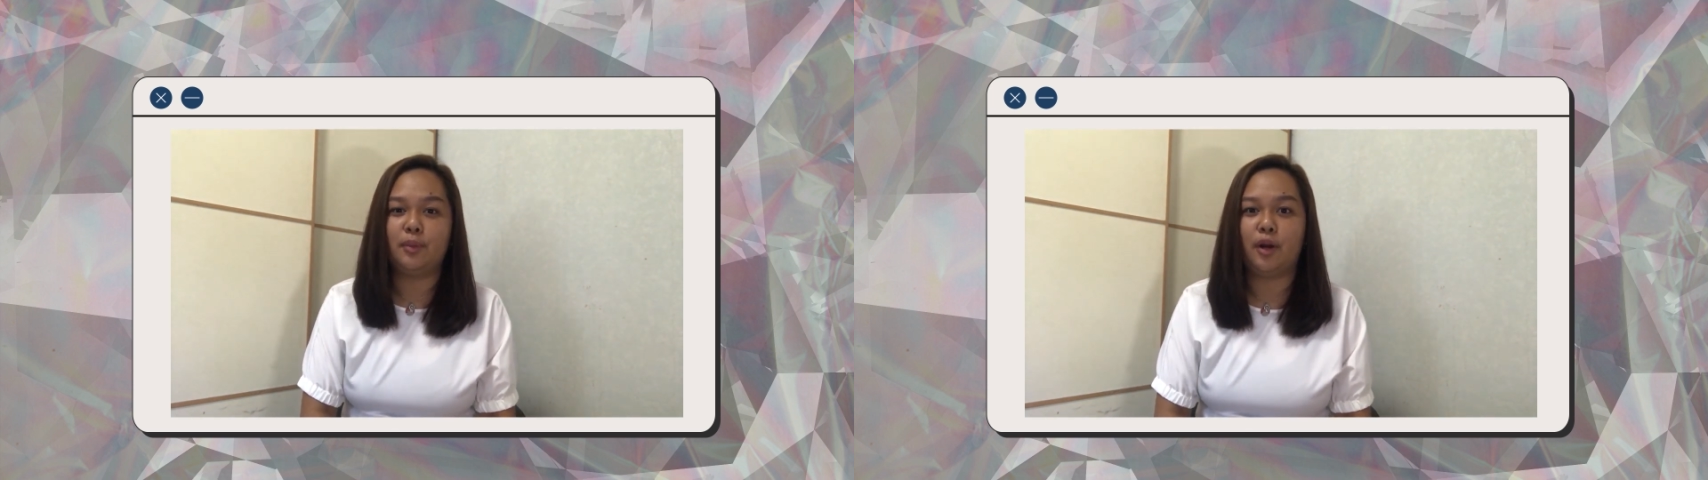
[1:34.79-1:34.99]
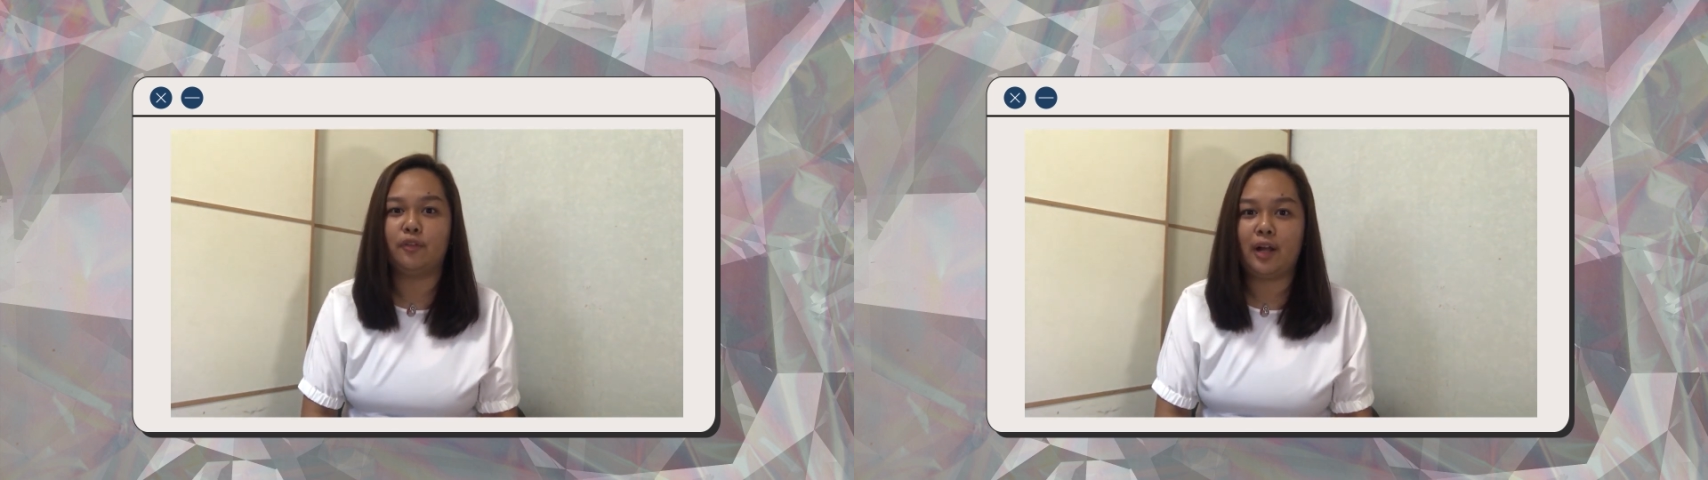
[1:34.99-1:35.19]

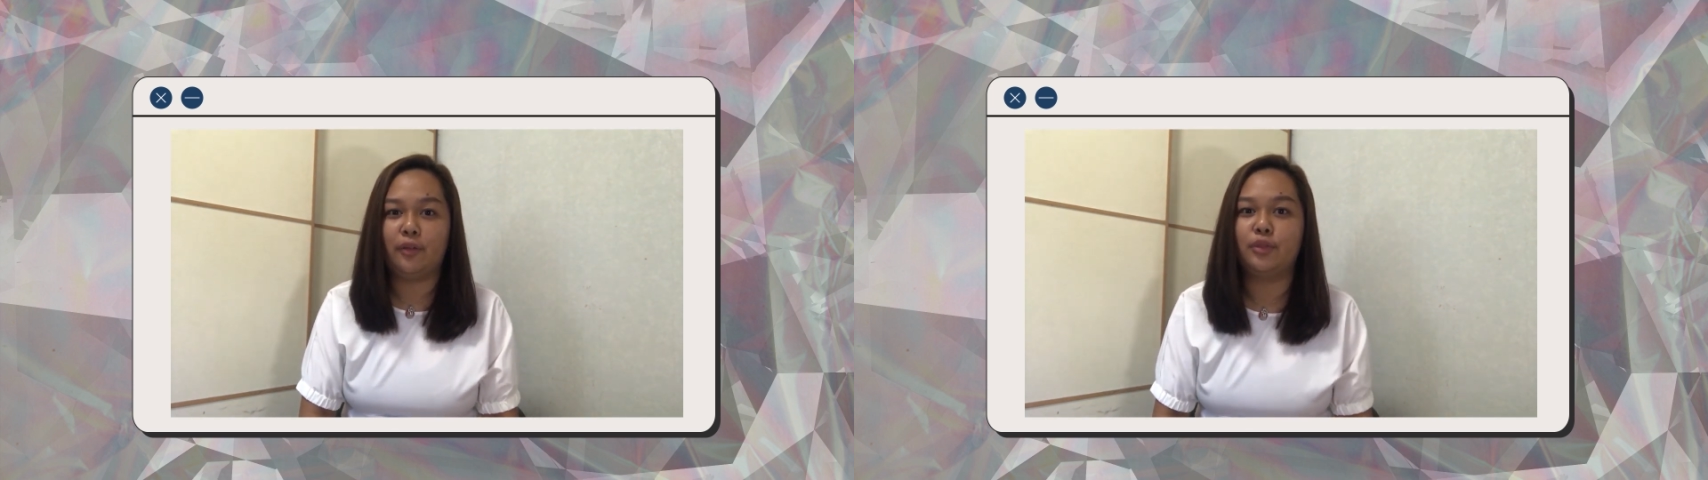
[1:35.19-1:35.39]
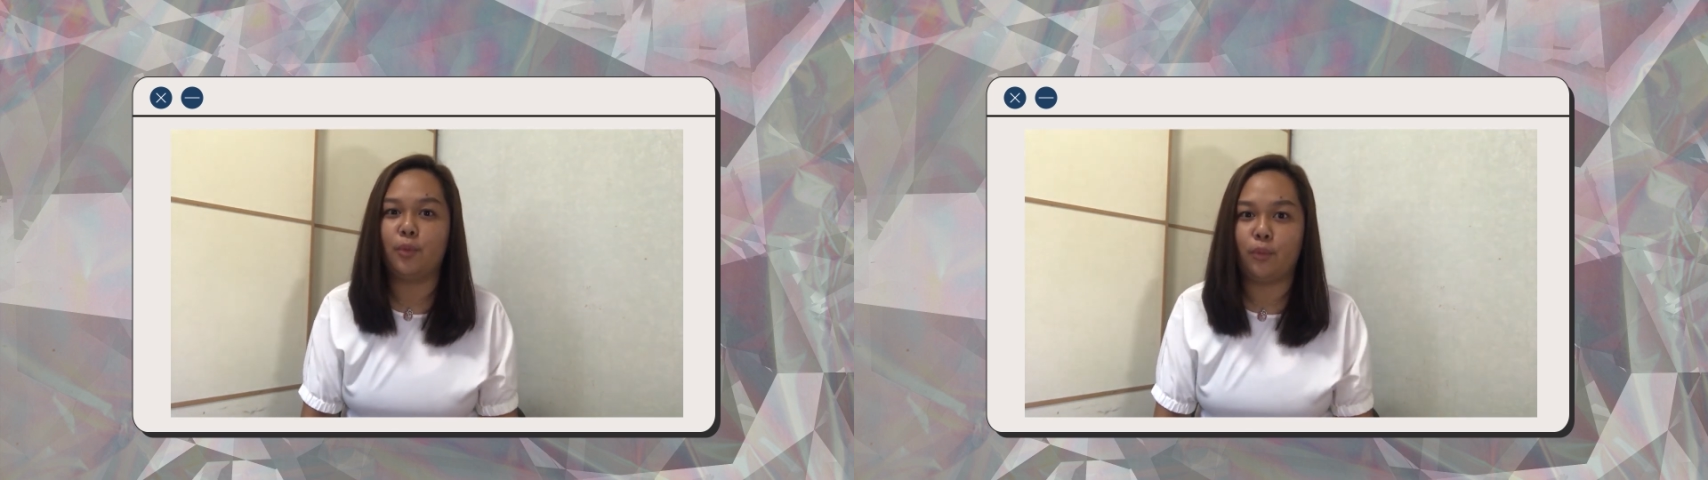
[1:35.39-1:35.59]
from
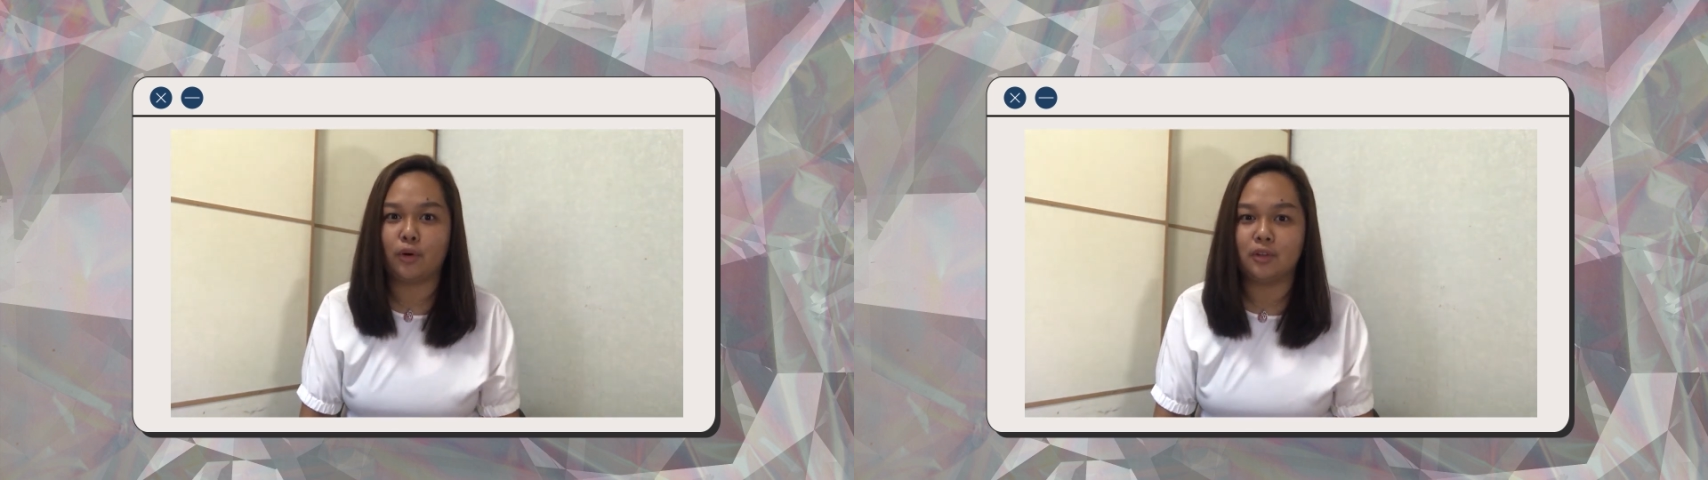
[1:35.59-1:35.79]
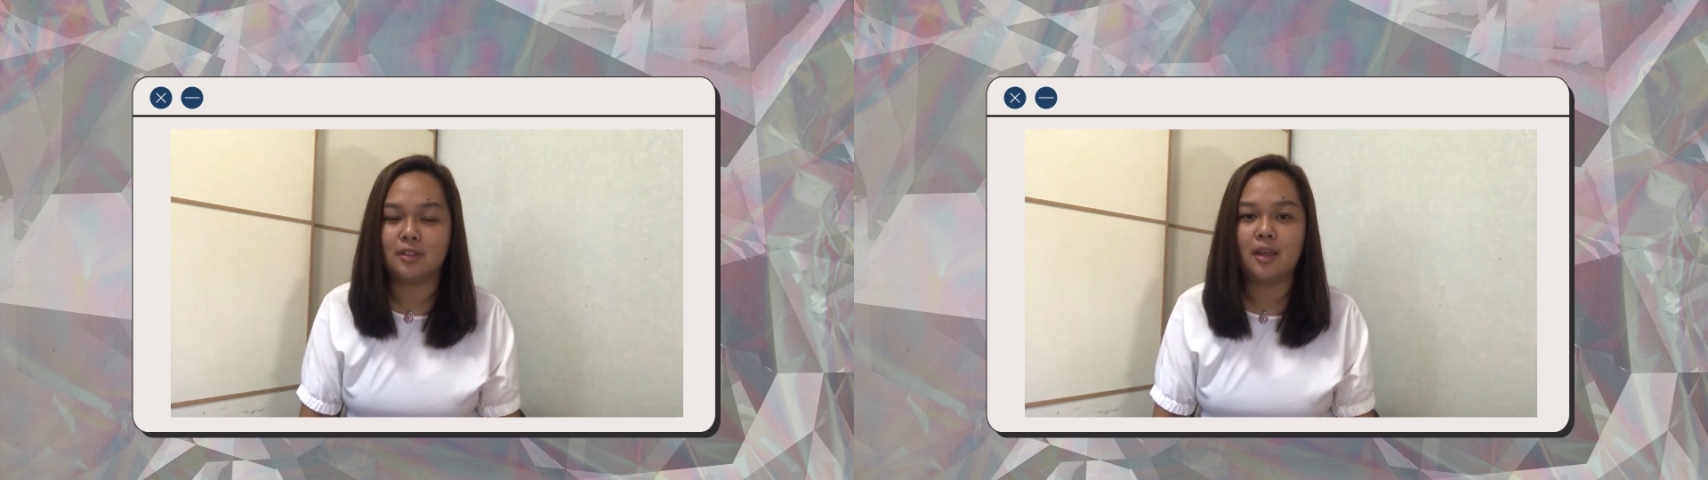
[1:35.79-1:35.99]
around the
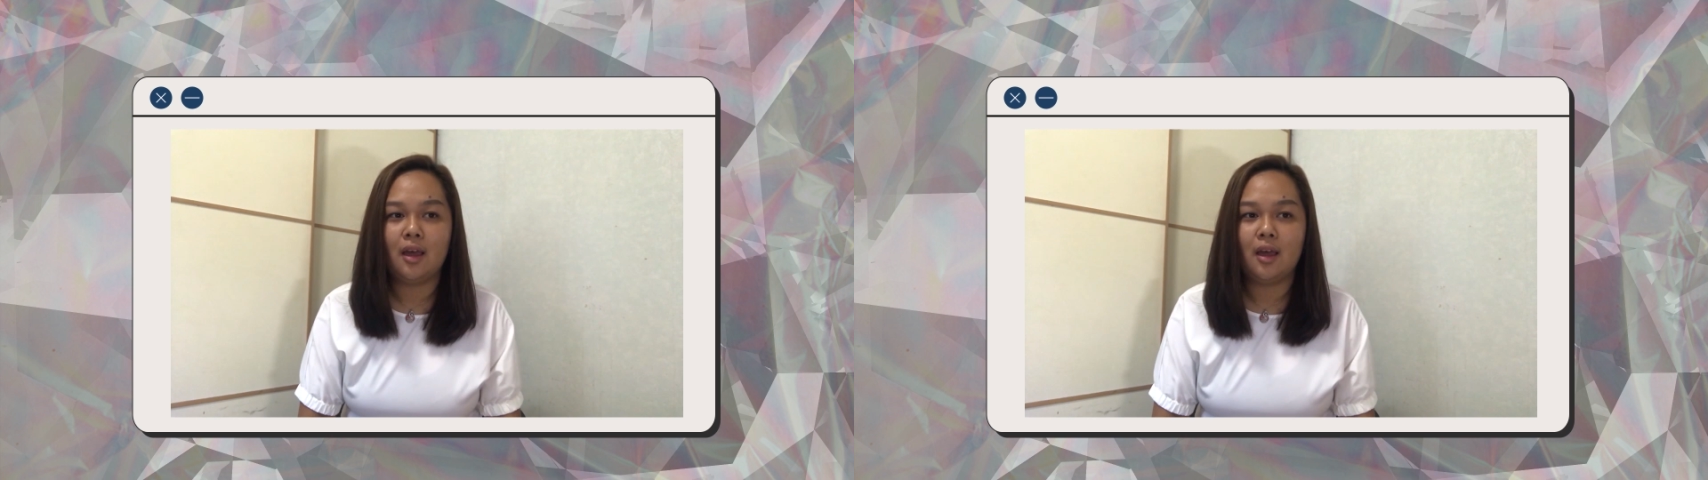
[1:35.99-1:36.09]
world.